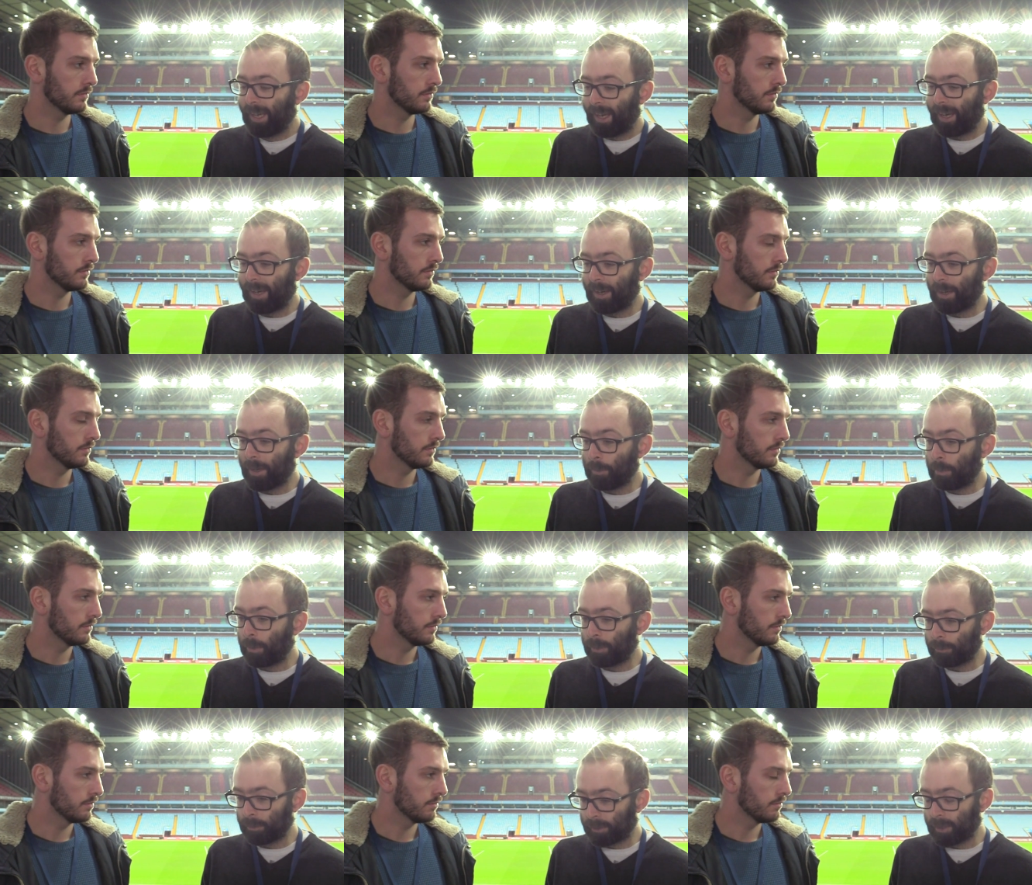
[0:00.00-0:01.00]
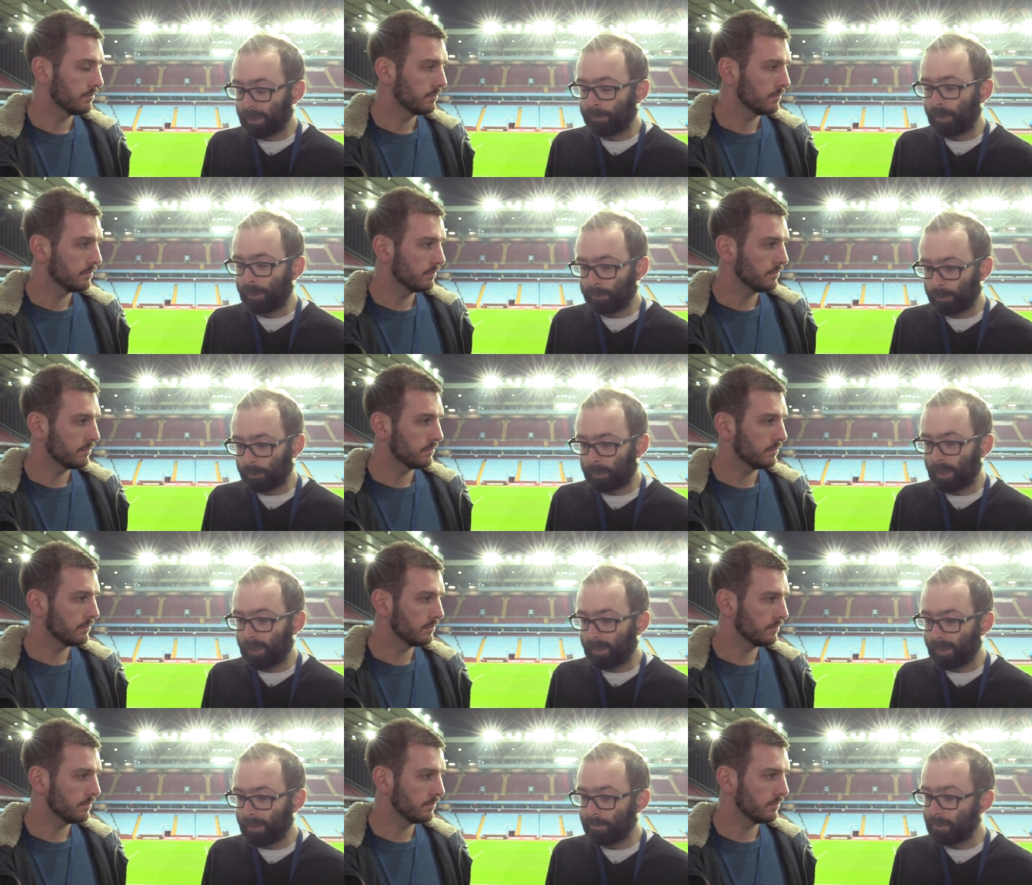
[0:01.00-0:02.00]
Speaker 1: Uh, but it was an eventful
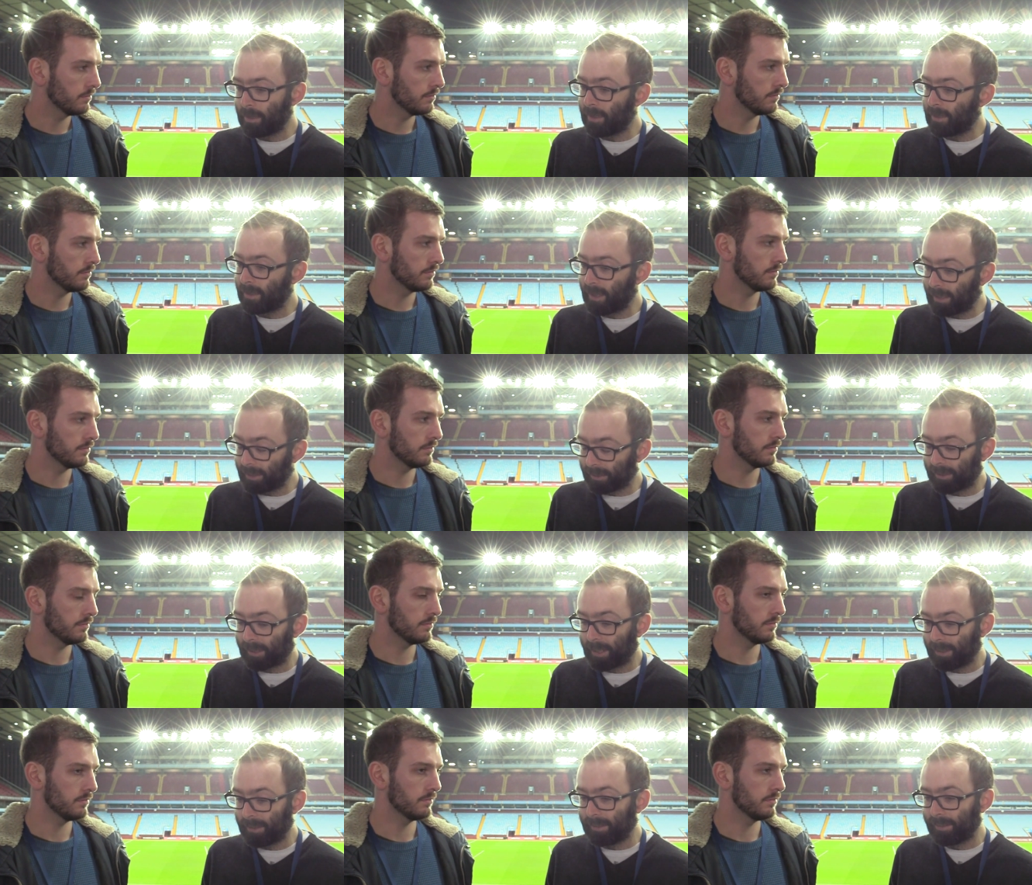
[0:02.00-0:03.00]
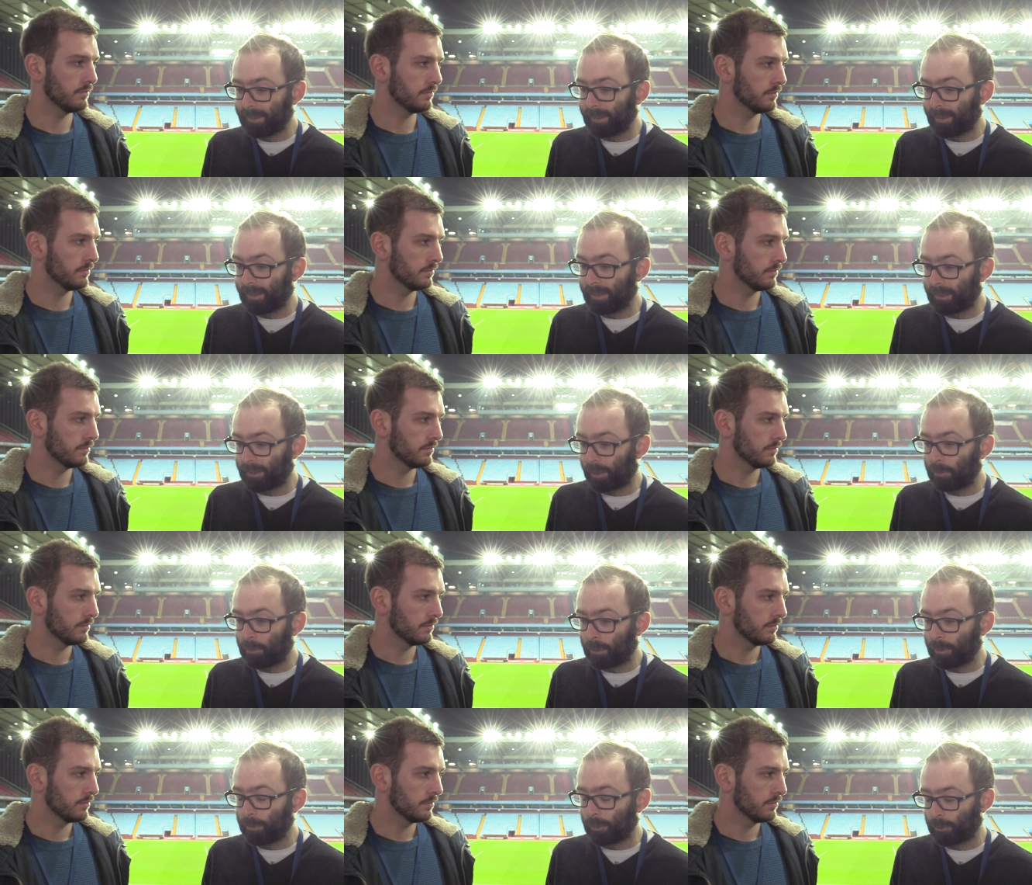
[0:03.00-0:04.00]
game, uh, entertaining uh, in its own
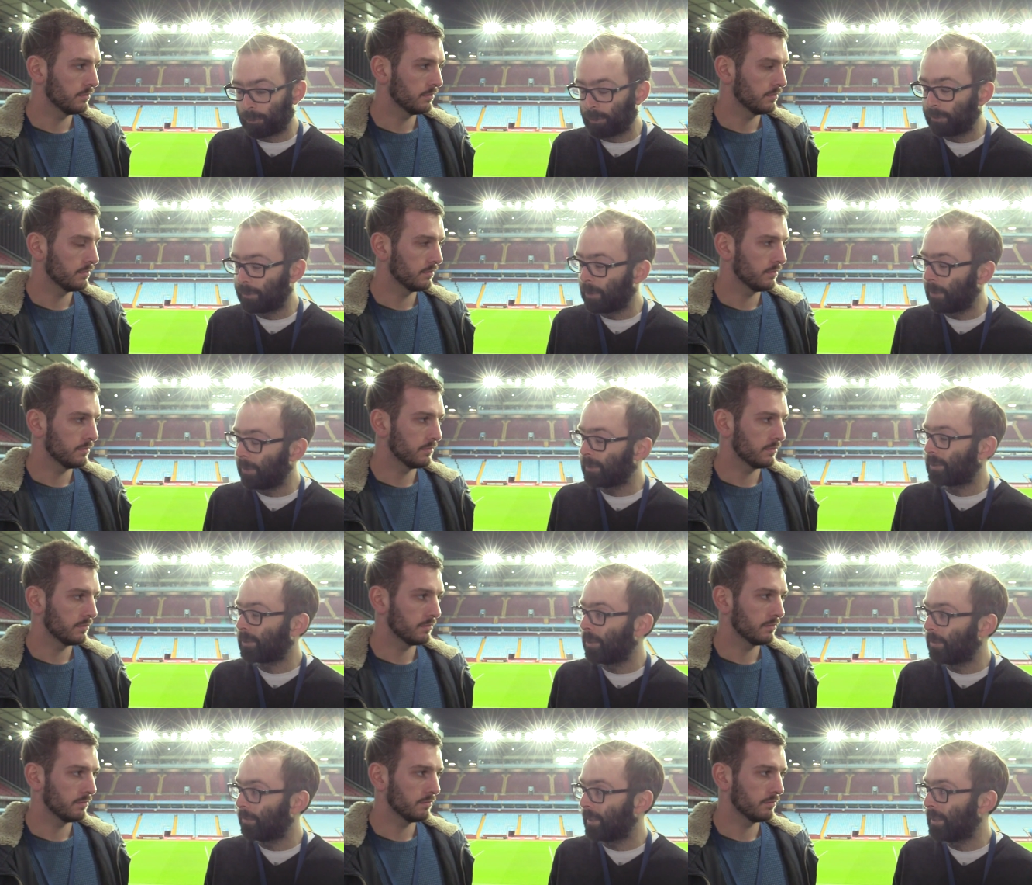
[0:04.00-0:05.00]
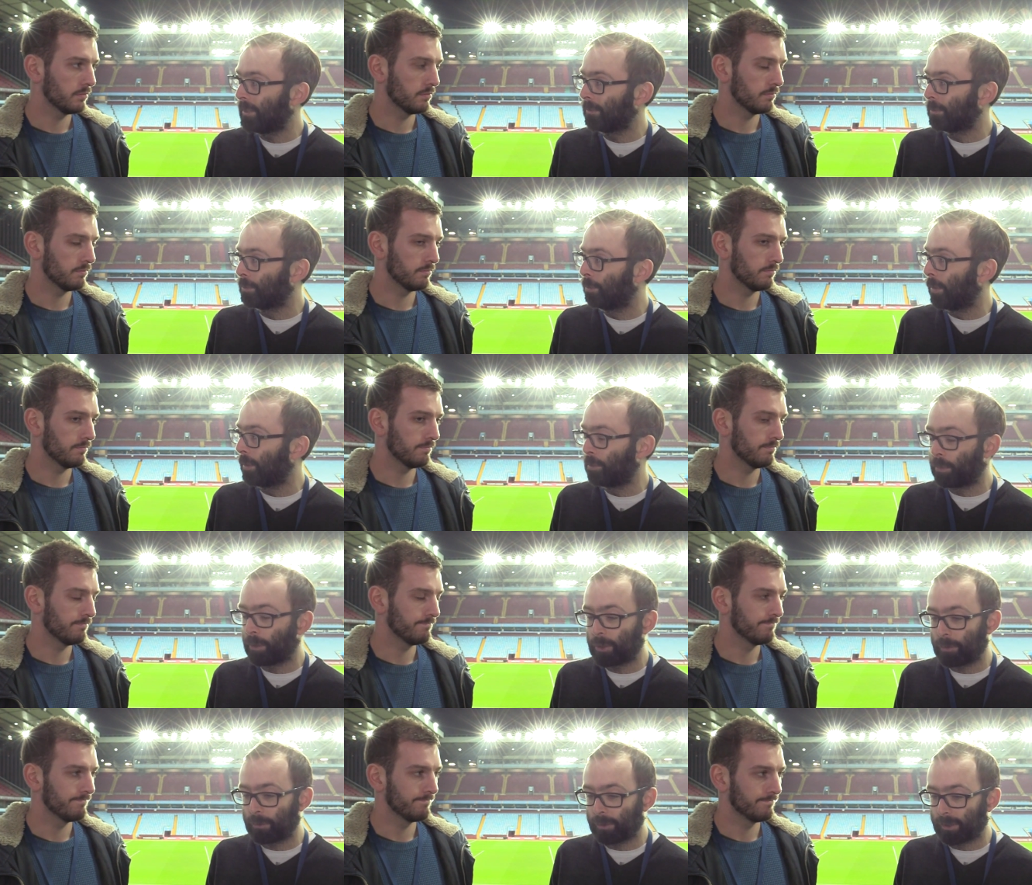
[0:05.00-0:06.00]
right. Not sure if Carlos Carvalhal's blood
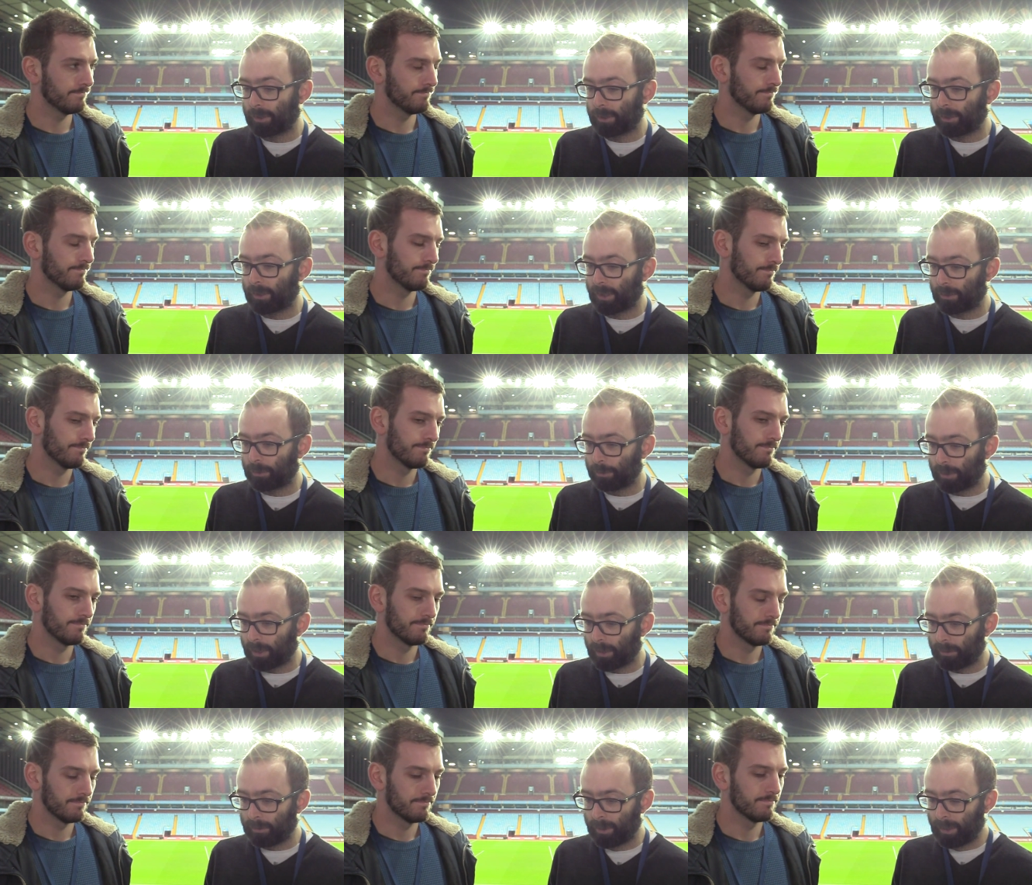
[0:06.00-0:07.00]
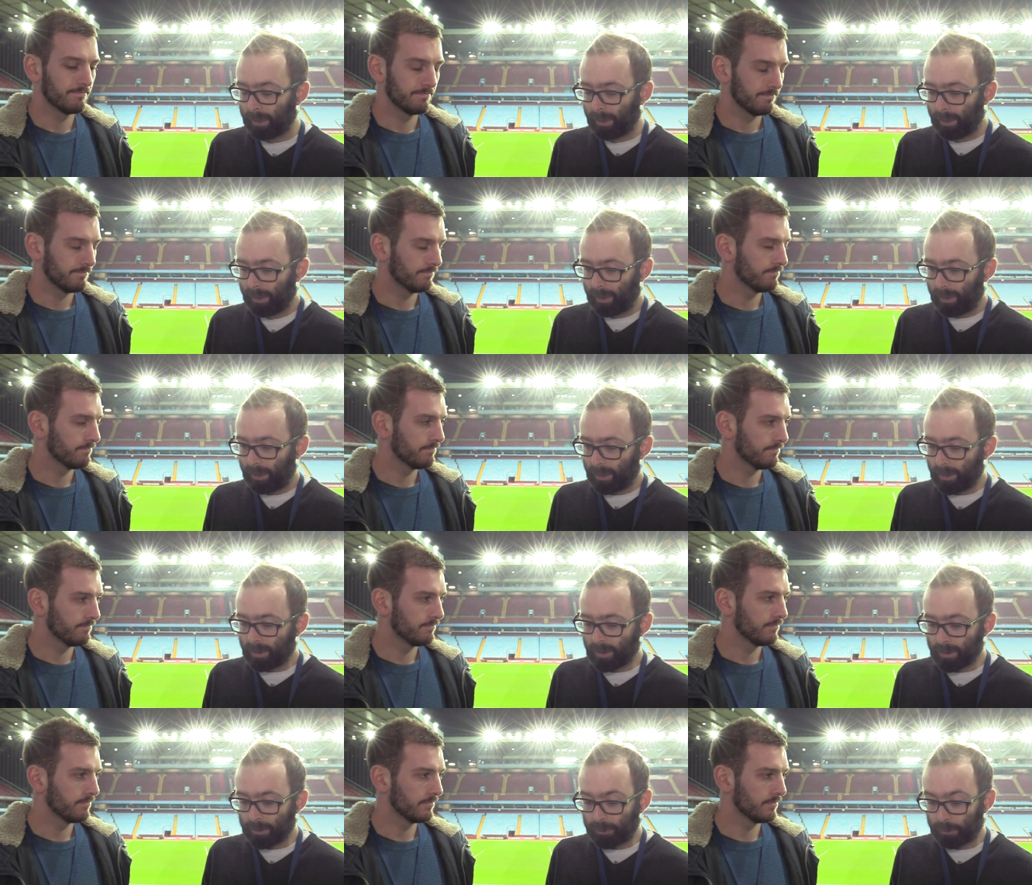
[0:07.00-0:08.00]
pressure has, has yet come down.
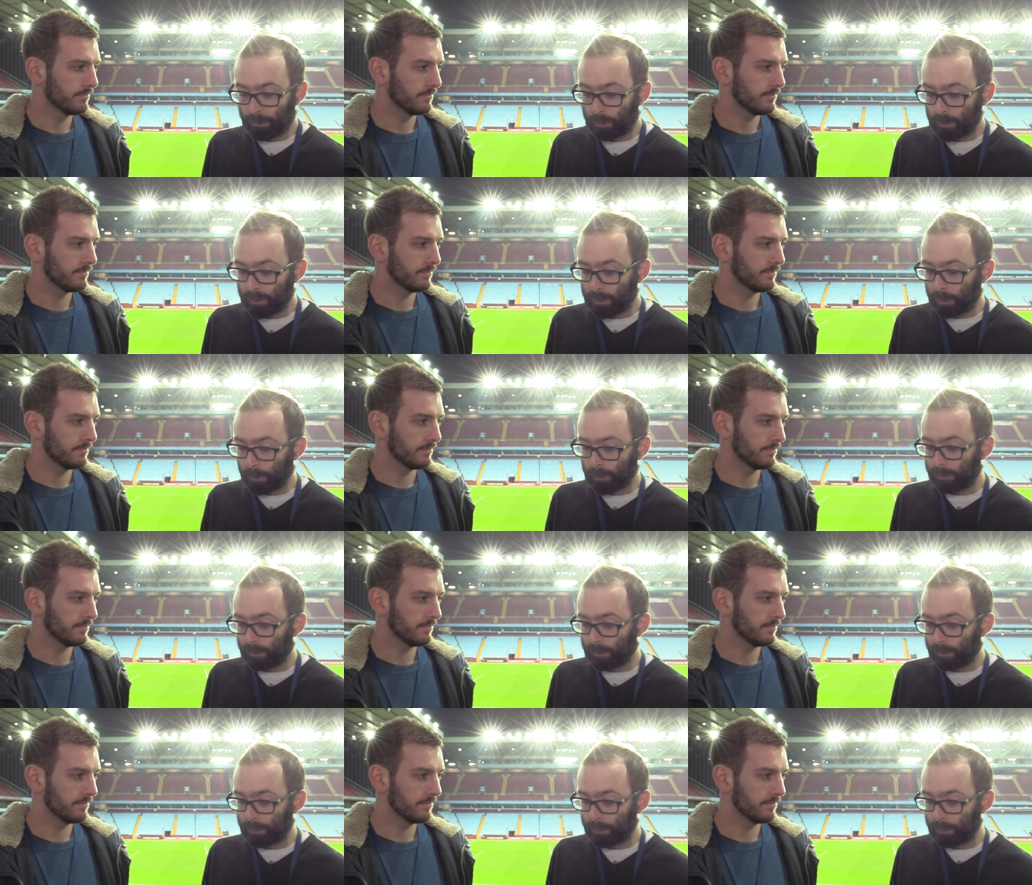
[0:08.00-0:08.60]
Uh, Sheffield Wednesday boss